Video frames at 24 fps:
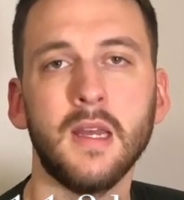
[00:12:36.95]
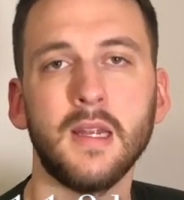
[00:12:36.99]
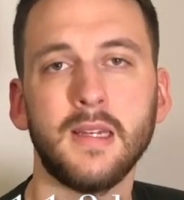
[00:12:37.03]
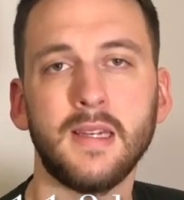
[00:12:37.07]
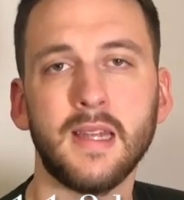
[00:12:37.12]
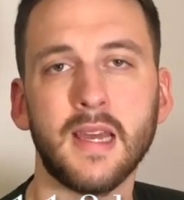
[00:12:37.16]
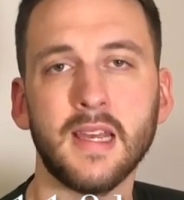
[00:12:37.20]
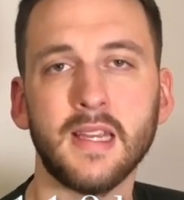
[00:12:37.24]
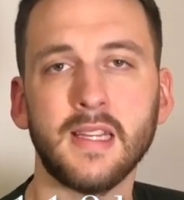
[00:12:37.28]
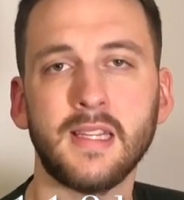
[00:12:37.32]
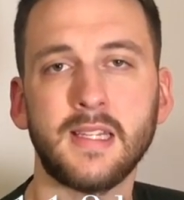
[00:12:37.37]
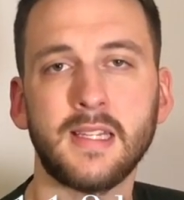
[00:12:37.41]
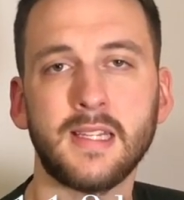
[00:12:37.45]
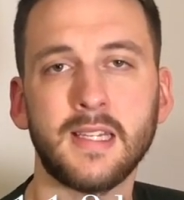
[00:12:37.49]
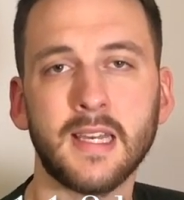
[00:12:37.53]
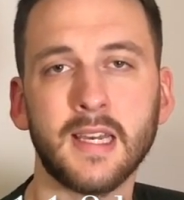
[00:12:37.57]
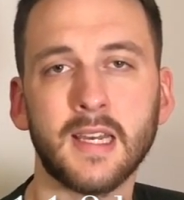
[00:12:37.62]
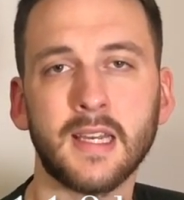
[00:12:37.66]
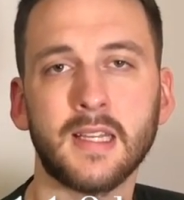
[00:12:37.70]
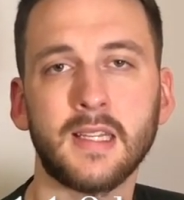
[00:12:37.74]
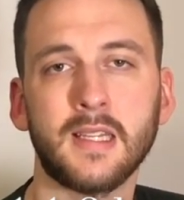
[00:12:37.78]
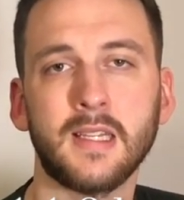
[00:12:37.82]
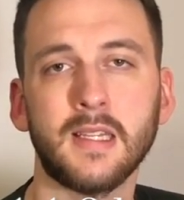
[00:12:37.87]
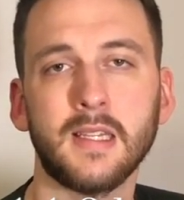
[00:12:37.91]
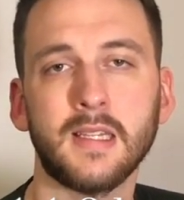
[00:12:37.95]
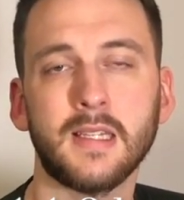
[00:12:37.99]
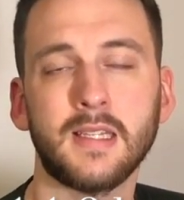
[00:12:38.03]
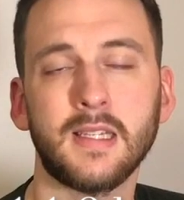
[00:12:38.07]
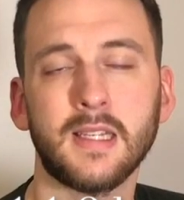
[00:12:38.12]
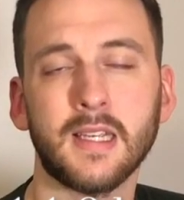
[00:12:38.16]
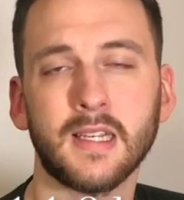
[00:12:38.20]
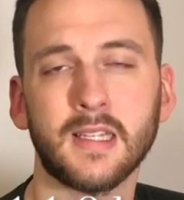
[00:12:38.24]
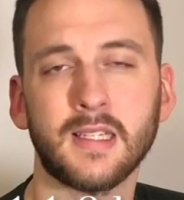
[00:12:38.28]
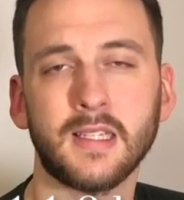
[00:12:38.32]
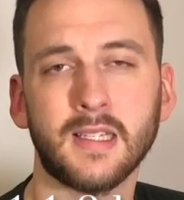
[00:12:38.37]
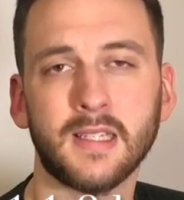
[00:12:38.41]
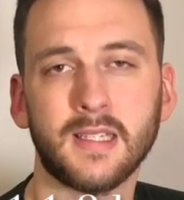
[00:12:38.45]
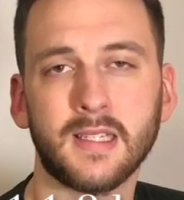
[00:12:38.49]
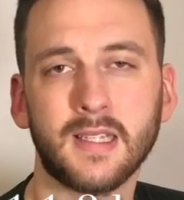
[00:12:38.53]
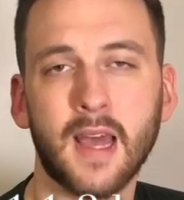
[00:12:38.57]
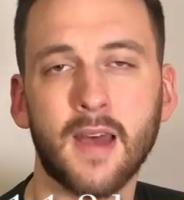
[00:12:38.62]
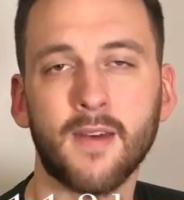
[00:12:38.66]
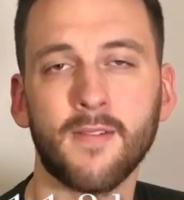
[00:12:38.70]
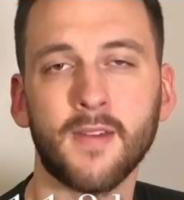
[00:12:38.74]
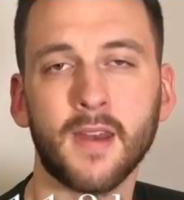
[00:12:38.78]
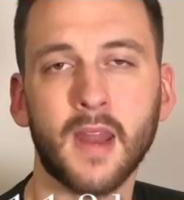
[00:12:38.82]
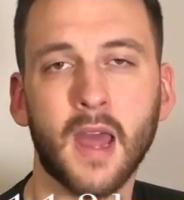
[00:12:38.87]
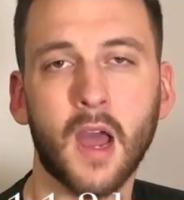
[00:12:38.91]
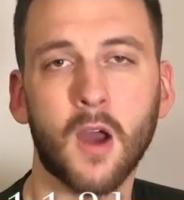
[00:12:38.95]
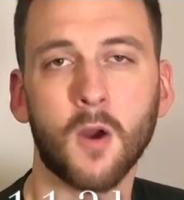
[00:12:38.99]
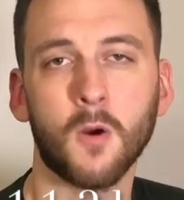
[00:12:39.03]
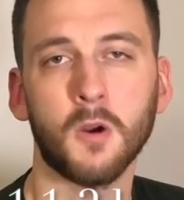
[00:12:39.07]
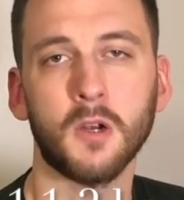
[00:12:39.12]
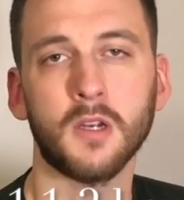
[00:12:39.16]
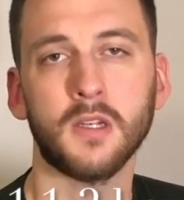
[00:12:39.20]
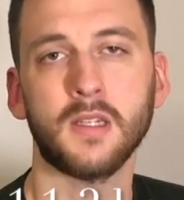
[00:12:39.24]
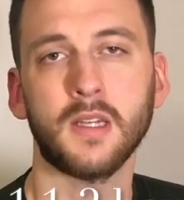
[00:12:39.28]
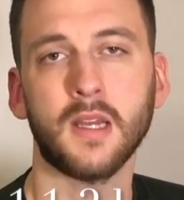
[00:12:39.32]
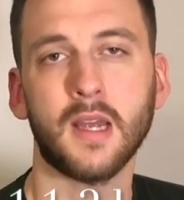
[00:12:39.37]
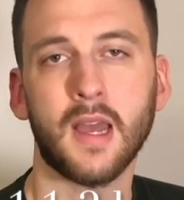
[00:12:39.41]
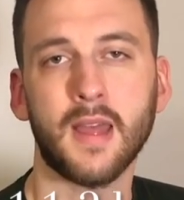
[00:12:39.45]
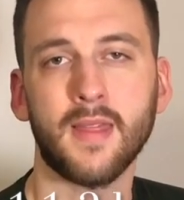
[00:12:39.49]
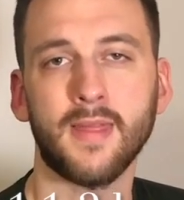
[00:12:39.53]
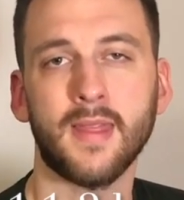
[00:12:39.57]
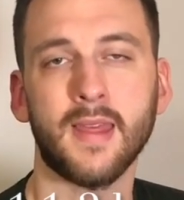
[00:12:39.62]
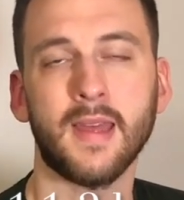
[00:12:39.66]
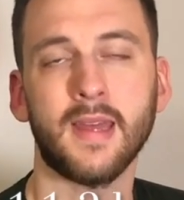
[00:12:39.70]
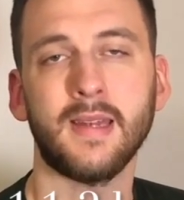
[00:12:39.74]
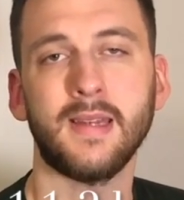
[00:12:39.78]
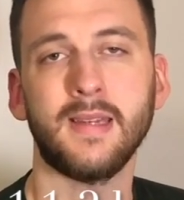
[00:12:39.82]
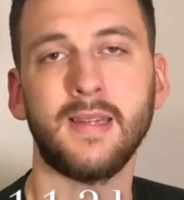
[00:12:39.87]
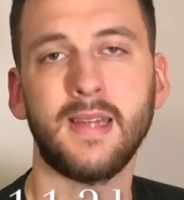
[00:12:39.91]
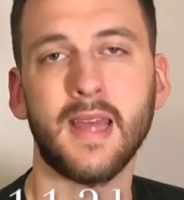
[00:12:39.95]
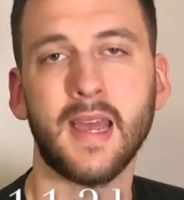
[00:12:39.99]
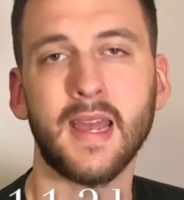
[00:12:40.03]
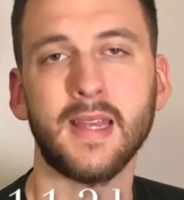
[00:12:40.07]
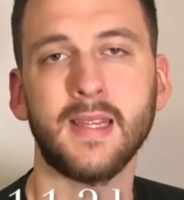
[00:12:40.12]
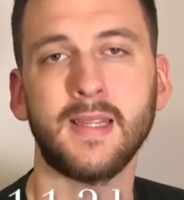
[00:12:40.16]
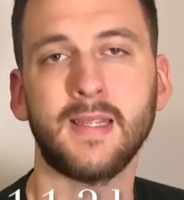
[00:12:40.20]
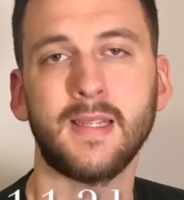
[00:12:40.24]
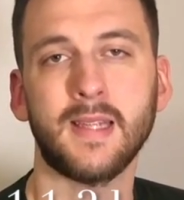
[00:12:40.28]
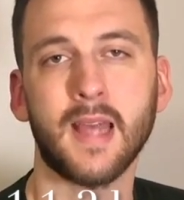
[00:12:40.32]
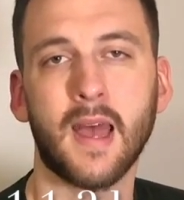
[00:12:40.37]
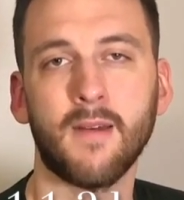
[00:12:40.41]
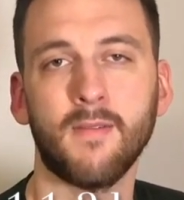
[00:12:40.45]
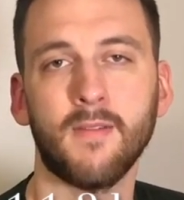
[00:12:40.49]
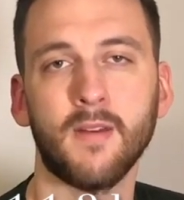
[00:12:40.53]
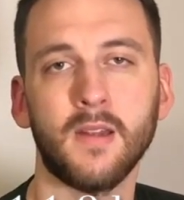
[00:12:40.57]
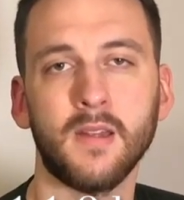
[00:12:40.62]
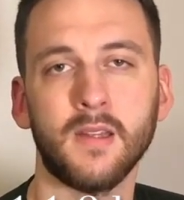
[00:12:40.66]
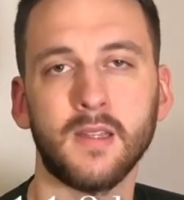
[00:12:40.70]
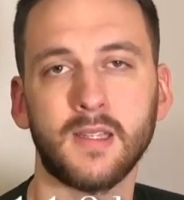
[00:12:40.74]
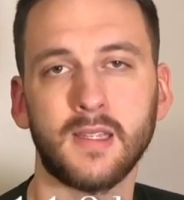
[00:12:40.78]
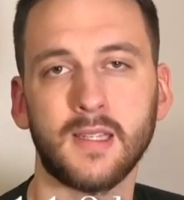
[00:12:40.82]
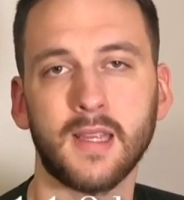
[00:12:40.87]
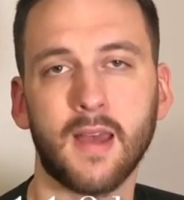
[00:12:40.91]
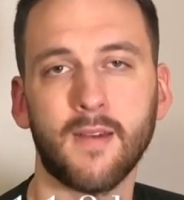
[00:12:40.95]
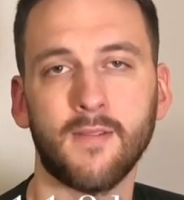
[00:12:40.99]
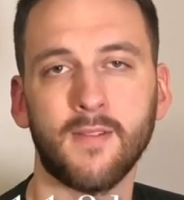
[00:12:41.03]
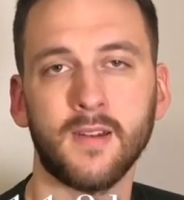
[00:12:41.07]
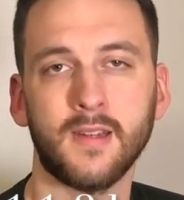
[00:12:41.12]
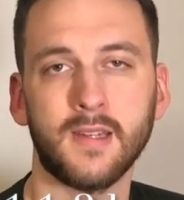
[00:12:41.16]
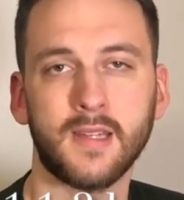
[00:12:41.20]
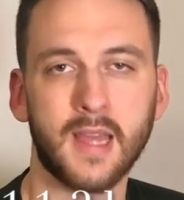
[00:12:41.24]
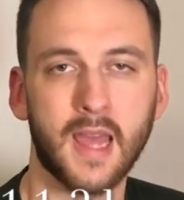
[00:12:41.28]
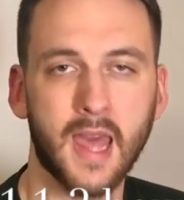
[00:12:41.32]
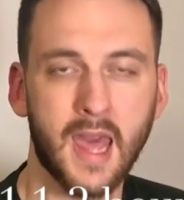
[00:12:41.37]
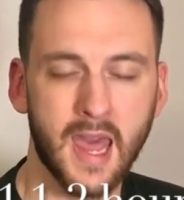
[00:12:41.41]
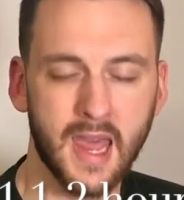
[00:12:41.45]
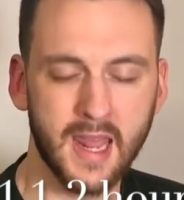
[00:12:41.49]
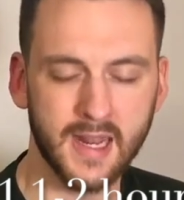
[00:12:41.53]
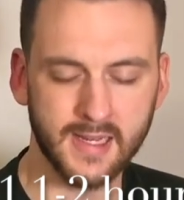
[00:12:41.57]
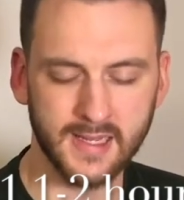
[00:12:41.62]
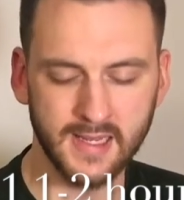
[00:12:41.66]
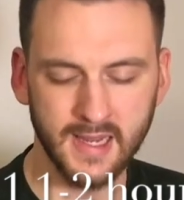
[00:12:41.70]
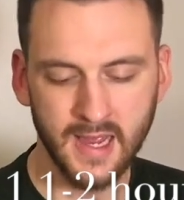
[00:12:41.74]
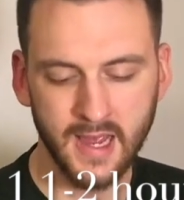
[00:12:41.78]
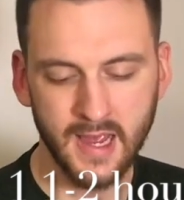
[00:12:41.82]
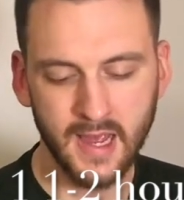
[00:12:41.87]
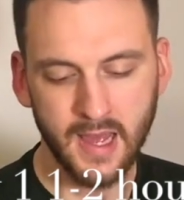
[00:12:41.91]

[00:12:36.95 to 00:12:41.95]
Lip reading: day 6, 6 to 7 hours, and then day 7, 7 to 8.